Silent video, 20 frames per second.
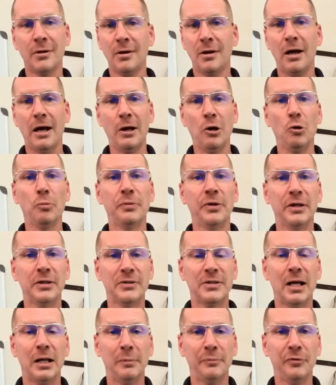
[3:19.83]
I hope that is
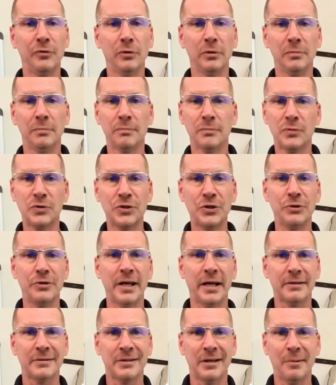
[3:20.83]
helpful. See you
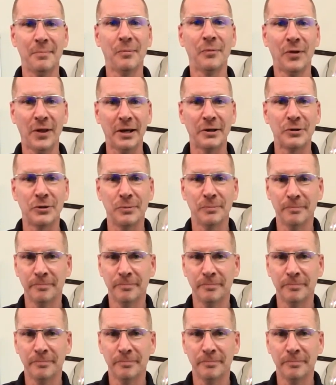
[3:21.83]
next time. Thank you.